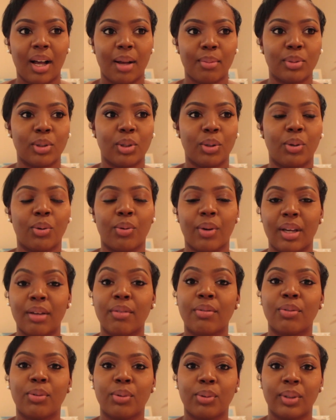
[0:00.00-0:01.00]
I'm so
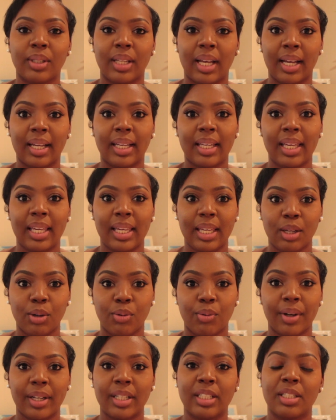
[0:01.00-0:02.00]
grateful that he
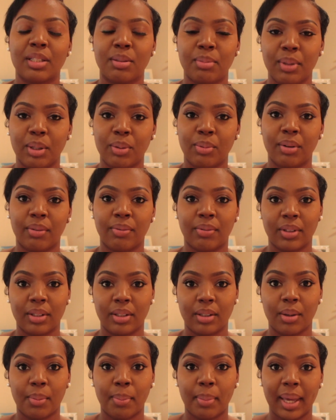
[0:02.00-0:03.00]
graced me with
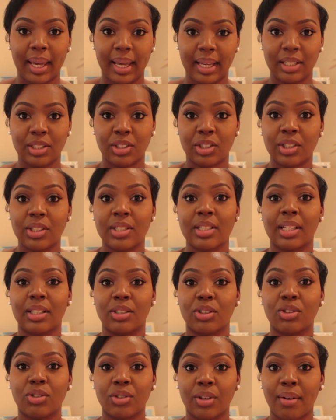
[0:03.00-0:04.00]
the patience
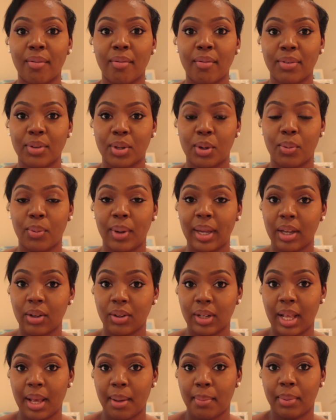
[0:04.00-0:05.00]
and strength to wait
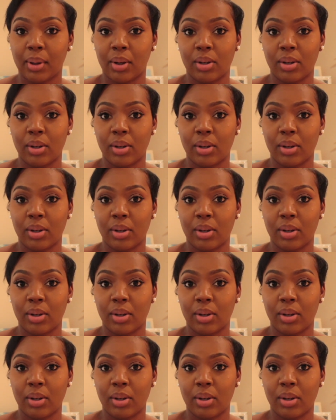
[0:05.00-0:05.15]
on him,